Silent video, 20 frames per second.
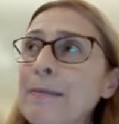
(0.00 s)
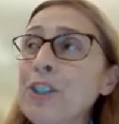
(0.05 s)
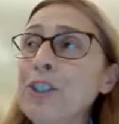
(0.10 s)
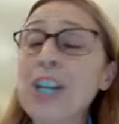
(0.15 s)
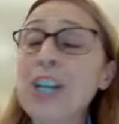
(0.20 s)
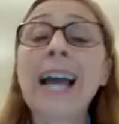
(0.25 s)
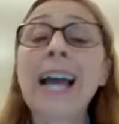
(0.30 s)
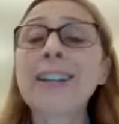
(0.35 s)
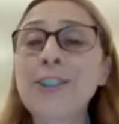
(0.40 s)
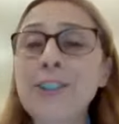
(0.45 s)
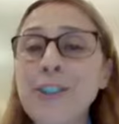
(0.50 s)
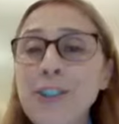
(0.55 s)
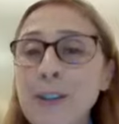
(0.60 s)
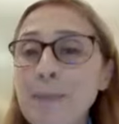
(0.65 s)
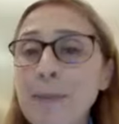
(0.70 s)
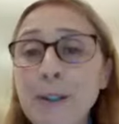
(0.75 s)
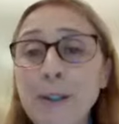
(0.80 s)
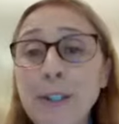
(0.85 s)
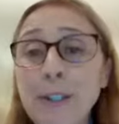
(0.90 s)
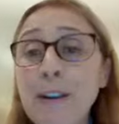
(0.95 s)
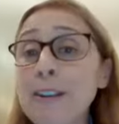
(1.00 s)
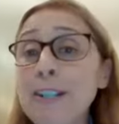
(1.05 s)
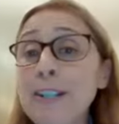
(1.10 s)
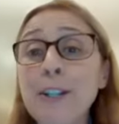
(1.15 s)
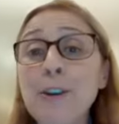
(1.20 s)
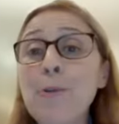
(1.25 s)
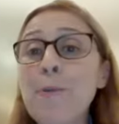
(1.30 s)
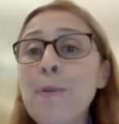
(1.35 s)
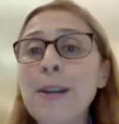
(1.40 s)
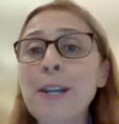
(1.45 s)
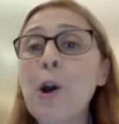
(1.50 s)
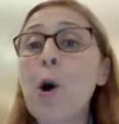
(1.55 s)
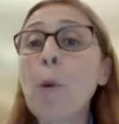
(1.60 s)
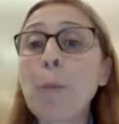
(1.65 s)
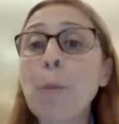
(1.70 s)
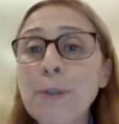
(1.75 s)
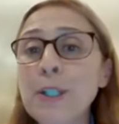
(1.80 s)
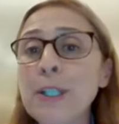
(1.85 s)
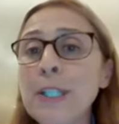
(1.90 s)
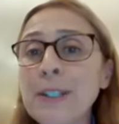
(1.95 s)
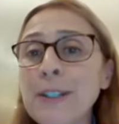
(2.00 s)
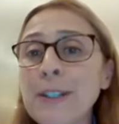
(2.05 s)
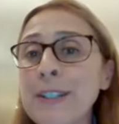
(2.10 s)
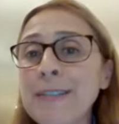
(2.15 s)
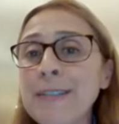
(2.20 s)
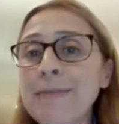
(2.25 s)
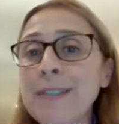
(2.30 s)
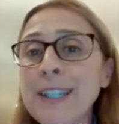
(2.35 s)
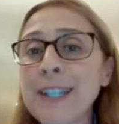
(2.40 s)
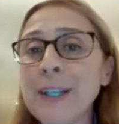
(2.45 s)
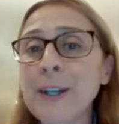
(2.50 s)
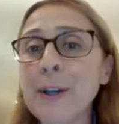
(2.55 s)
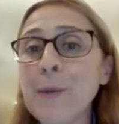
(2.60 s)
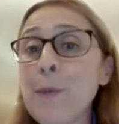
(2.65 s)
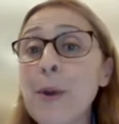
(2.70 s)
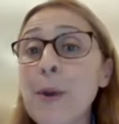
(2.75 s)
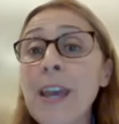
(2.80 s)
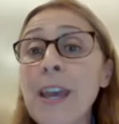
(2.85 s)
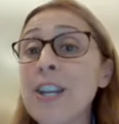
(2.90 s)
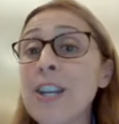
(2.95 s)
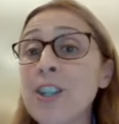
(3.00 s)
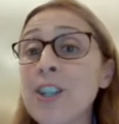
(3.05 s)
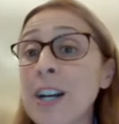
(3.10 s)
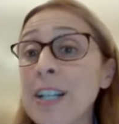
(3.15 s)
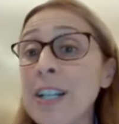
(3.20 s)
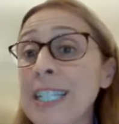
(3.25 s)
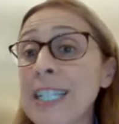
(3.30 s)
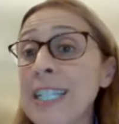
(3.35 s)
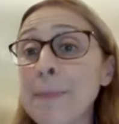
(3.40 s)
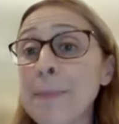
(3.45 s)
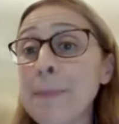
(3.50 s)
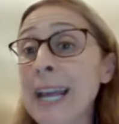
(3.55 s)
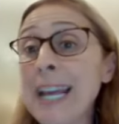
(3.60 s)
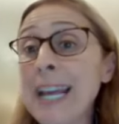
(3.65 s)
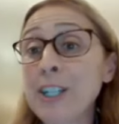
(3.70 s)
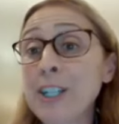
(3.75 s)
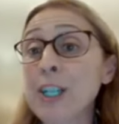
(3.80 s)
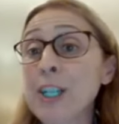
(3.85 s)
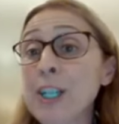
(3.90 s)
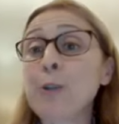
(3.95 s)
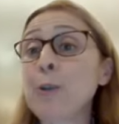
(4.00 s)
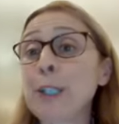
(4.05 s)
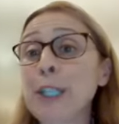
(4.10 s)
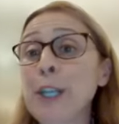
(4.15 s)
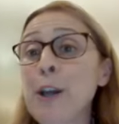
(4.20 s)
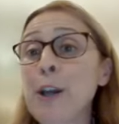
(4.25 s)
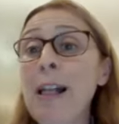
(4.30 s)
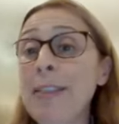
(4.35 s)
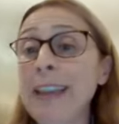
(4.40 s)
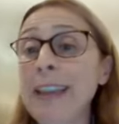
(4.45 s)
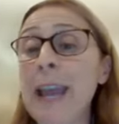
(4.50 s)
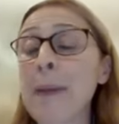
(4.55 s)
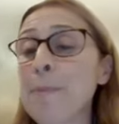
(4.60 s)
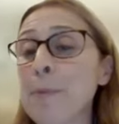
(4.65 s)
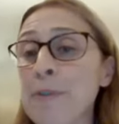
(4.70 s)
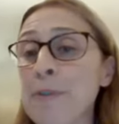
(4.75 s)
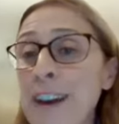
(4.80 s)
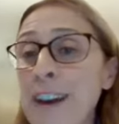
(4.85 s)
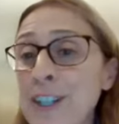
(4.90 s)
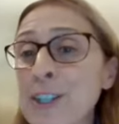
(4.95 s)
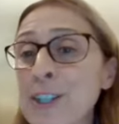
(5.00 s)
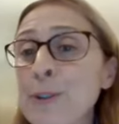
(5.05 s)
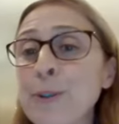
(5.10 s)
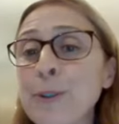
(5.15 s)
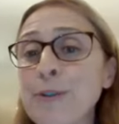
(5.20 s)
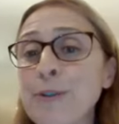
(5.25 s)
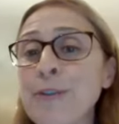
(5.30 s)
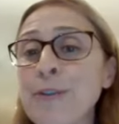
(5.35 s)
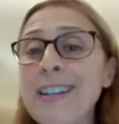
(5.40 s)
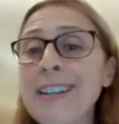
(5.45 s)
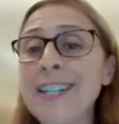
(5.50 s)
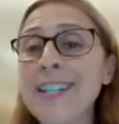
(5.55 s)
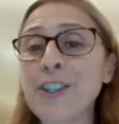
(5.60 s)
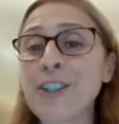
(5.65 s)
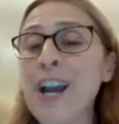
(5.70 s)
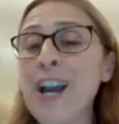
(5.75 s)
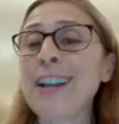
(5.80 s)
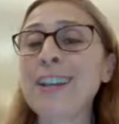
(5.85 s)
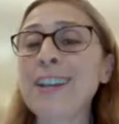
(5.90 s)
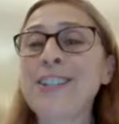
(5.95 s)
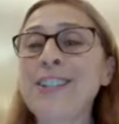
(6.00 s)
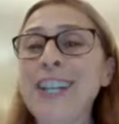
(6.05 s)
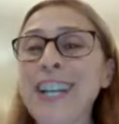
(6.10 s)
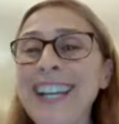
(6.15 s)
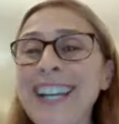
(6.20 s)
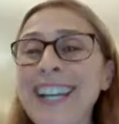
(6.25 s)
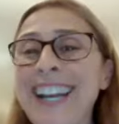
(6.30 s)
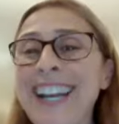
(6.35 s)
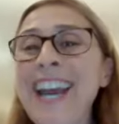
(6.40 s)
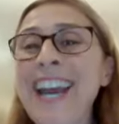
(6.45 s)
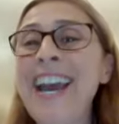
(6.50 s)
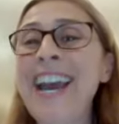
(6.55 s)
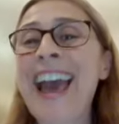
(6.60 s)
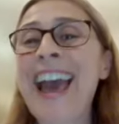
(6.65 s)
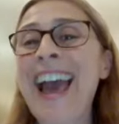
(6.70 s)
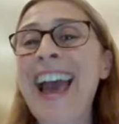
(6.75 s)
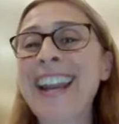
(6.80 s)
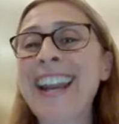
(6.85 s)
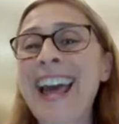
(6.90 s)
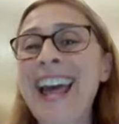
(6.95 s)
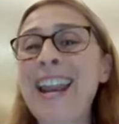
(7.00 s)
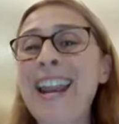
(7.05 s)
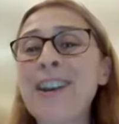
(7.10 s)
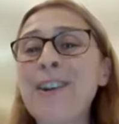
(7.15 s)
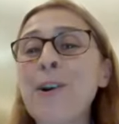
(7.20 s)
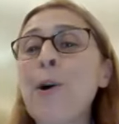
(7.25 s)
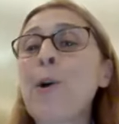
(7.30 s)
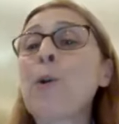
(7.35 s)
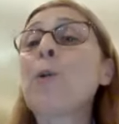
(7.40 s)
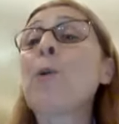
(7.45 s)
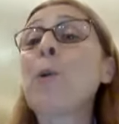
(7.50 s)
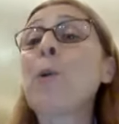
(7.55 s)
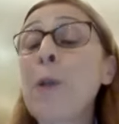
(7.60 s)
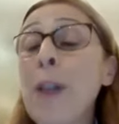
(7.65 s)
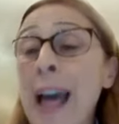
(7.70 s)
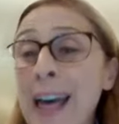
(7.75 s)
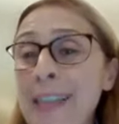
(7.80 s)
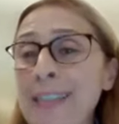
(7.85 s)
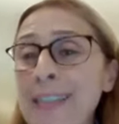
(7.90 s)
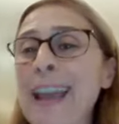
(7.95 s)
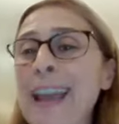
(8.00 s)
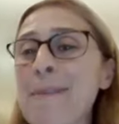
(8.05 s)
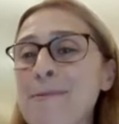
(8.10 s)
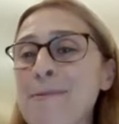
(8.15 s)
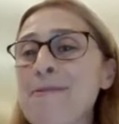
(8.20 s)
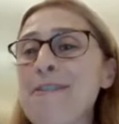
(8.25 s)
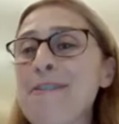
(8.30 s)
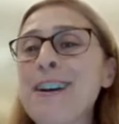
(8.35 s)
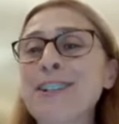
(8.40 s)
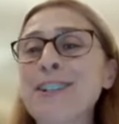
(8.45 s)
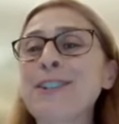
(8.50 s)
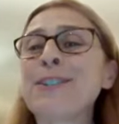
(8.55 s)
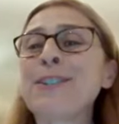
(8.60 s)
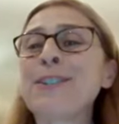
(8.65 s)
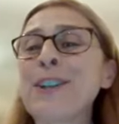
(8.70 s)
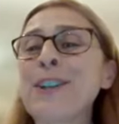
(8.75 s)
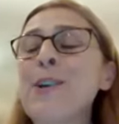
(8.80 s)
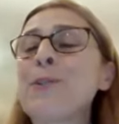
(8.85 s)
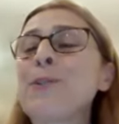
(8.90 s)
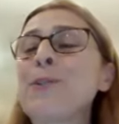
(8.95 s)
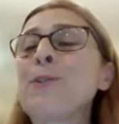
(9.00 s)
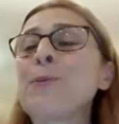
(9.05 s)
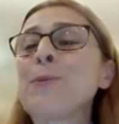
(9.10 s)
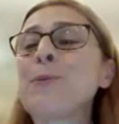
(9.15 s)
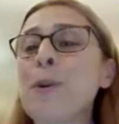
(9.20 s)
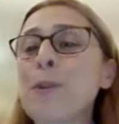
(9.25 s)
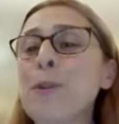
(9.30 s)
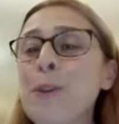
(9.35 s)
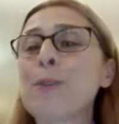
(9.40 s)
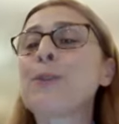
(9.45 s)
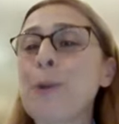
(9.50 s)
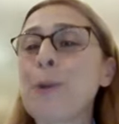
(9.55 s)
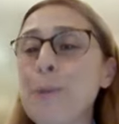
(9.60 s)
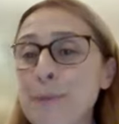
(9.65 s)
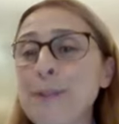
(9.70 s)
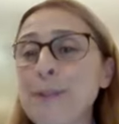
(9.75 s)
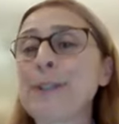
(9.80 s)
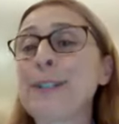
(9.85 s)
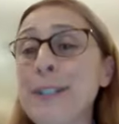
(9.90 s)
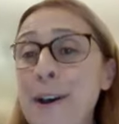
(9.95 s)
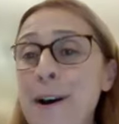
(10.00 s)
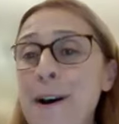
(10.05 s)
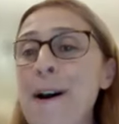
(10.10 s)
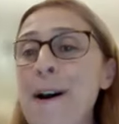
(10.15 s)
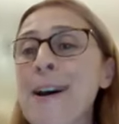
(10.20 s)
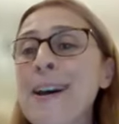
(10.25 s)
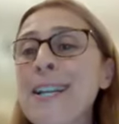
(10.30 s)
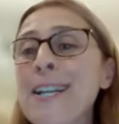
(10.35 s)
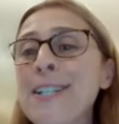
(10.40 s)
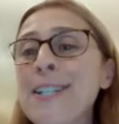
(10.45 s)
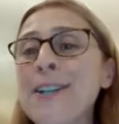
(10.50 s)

challenging because there are so many options, with HRT, but actually also healthcare professionals find it challenging, and not all healthcare professionals know what those options are.